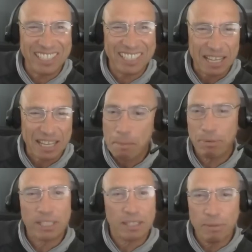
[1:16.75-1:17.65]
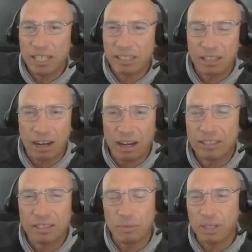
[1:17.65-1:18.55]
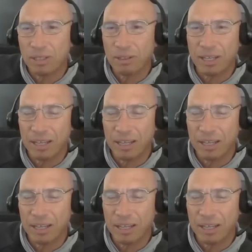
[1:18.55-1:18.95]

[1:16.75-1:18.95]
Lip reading: And but to me it's awesome, you know.